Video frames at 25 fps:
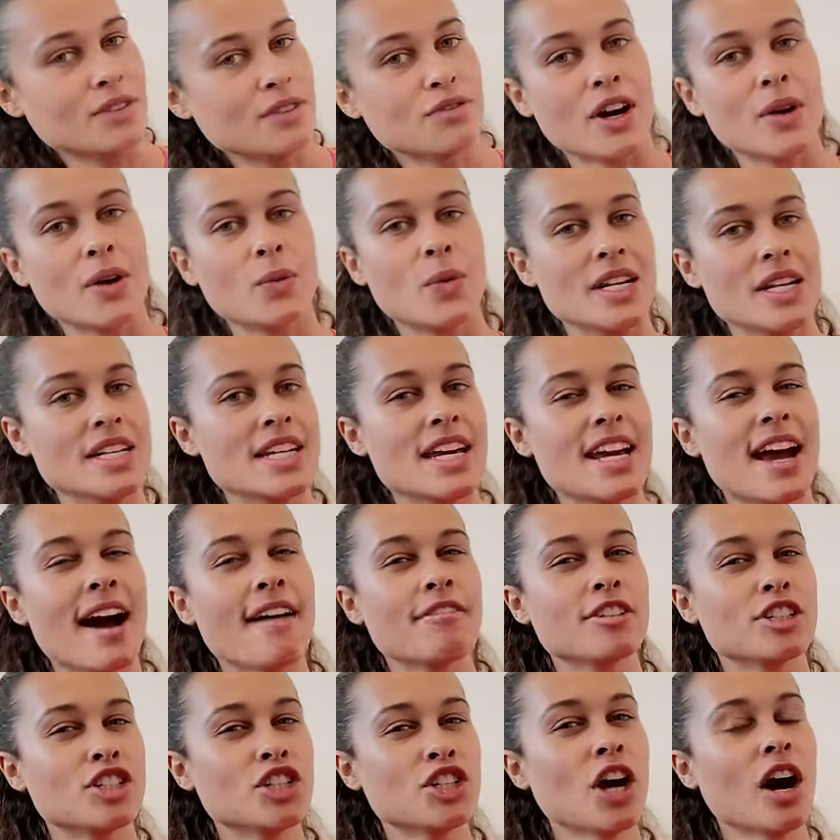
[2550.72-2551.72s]
If I one day
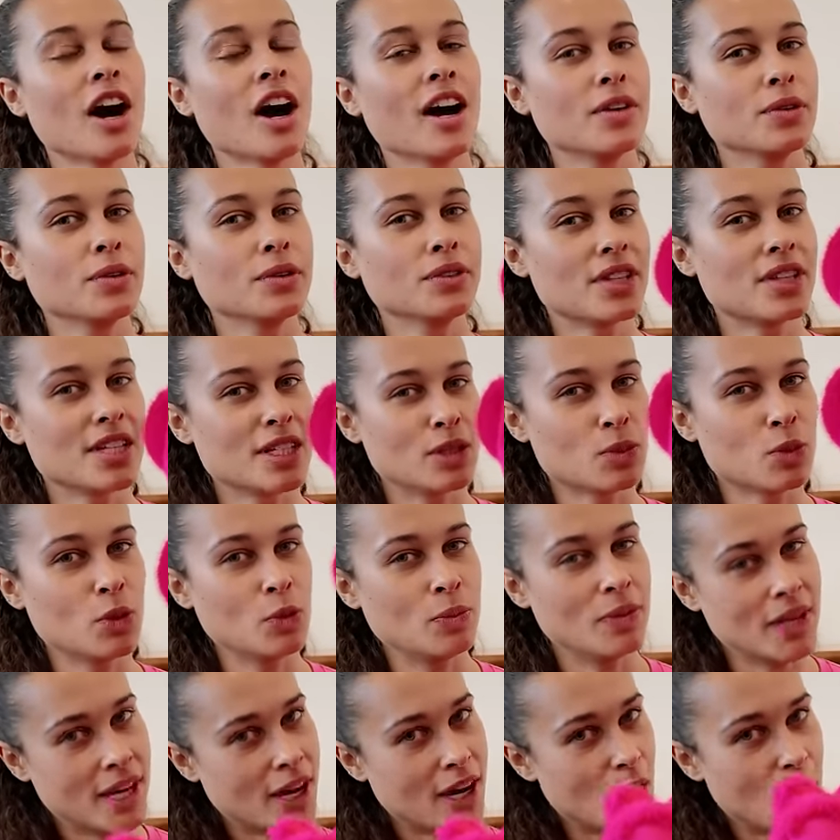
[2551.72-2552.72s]
have a child, this
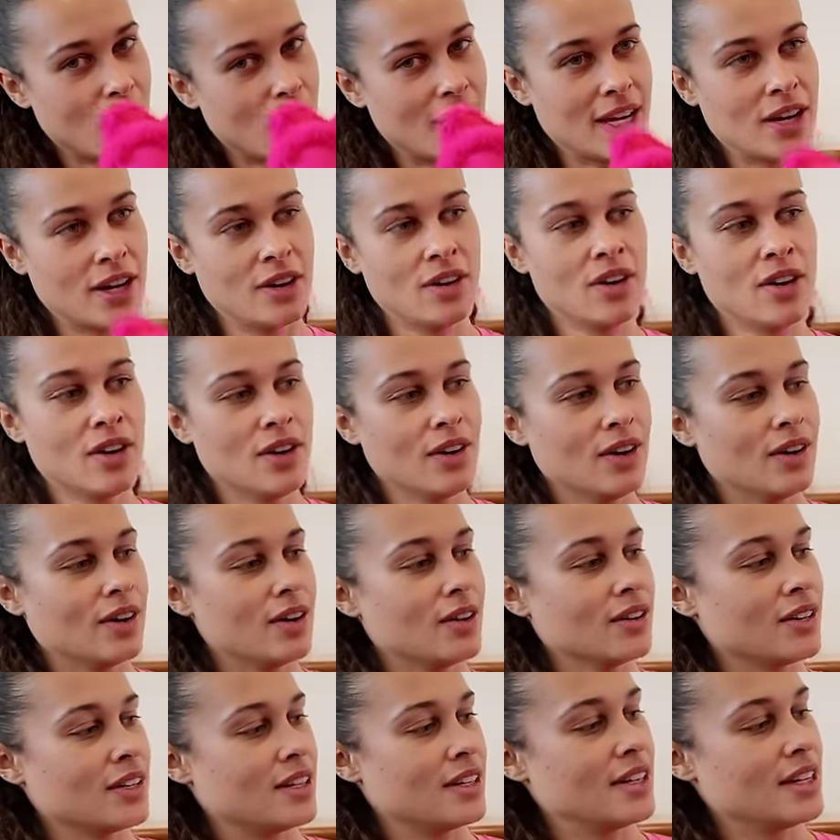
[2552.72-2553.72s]
will be going
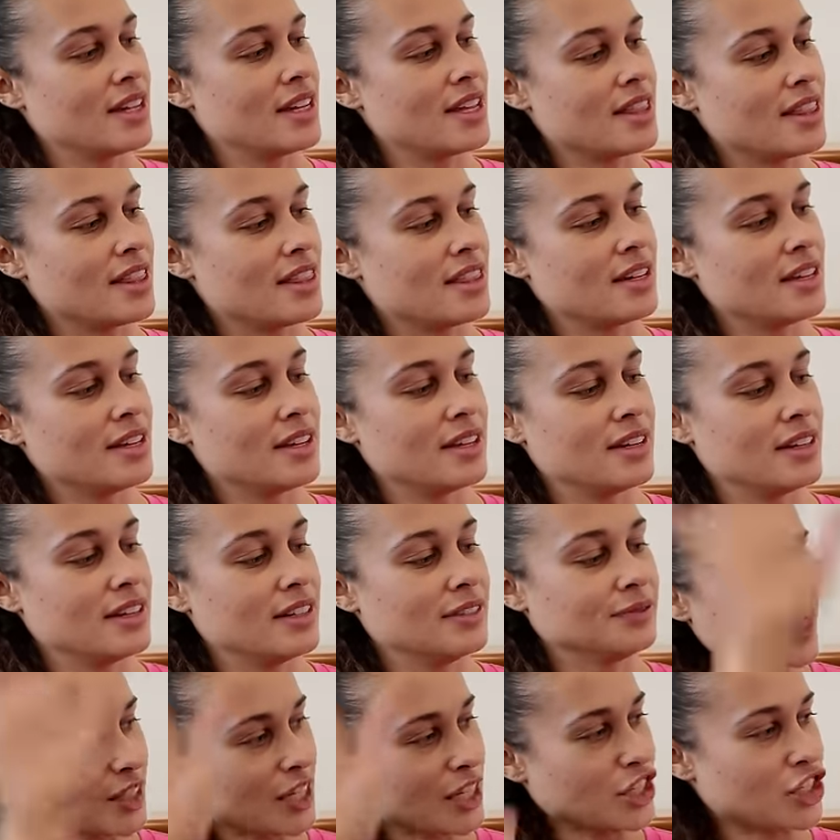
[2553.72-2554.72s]
on
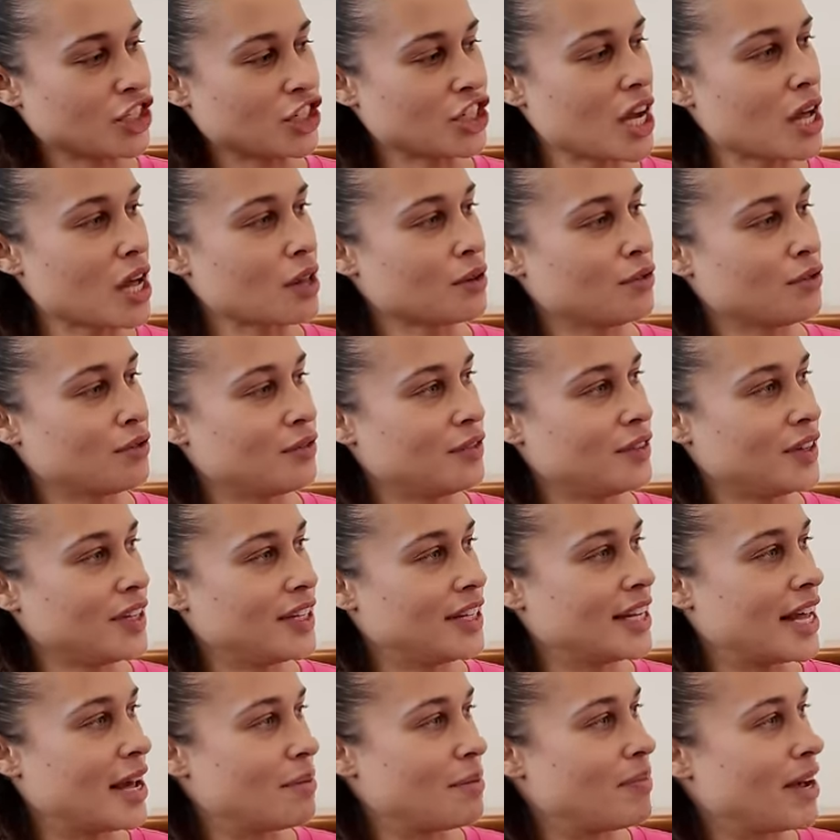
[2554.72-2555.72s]
the shelf
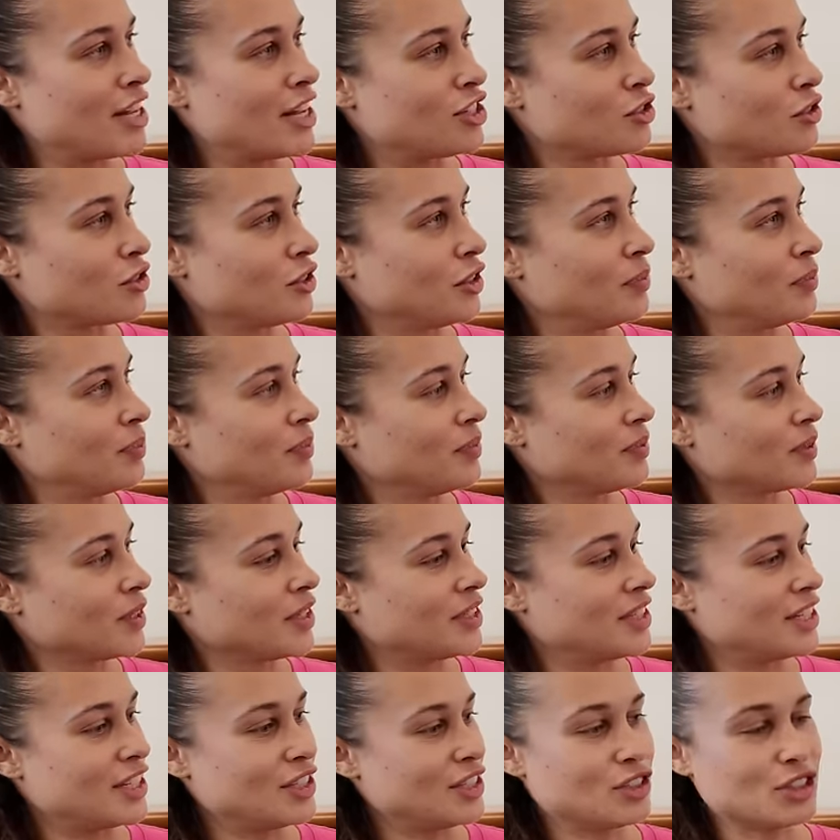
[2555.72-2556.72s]
in their bedroom
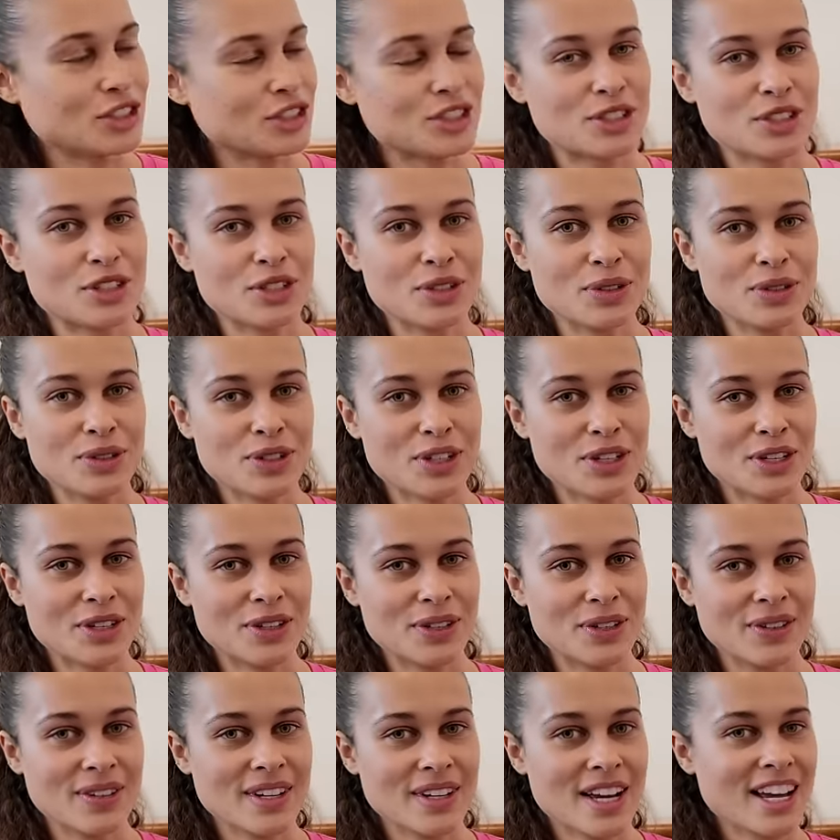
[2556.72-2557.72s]
because it's just too
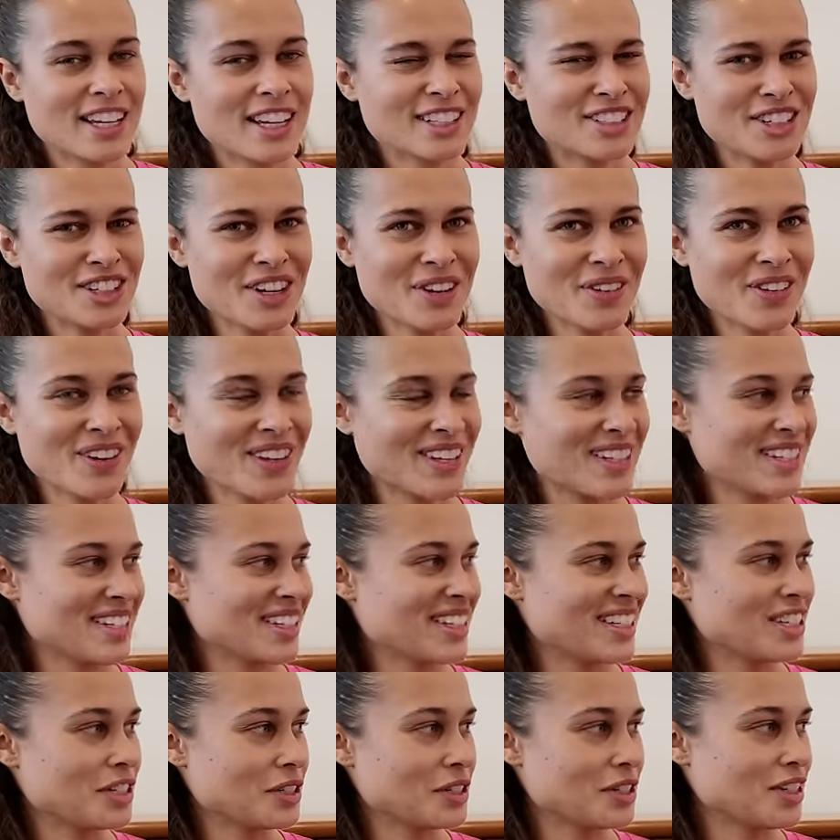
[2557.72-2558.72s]
cute. Do you know what? This
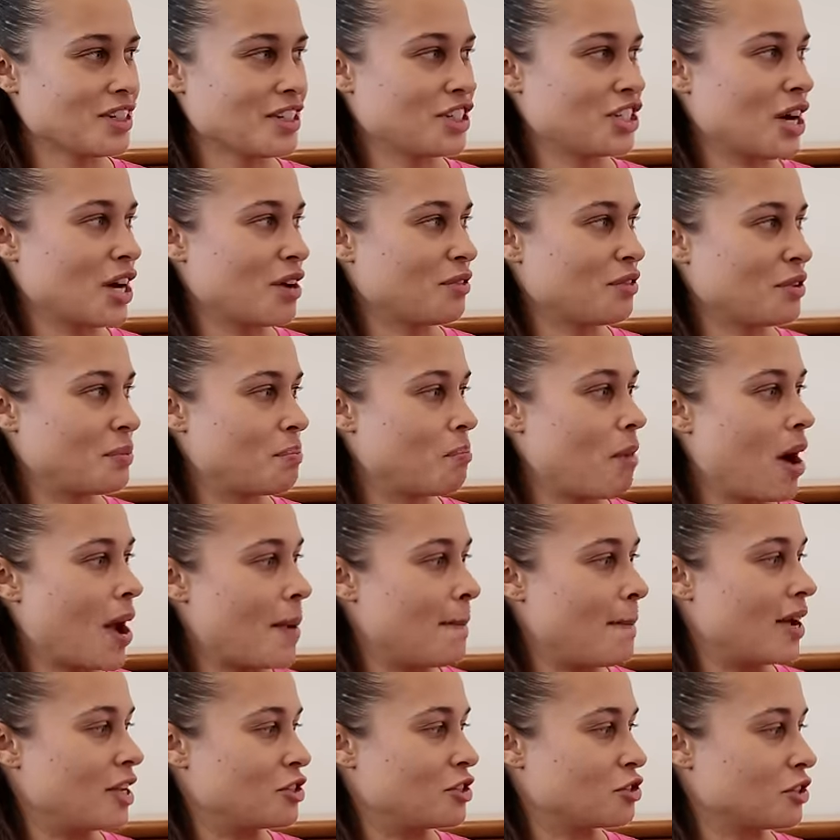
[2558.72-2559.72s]
can go in the shelf in
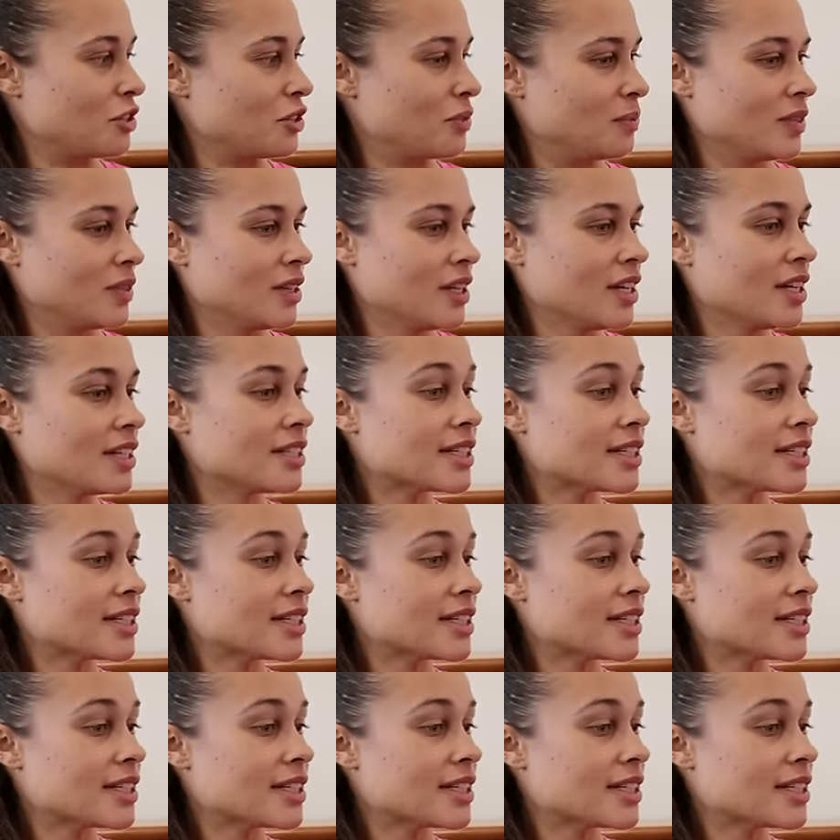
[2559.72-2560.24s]
my bedroom.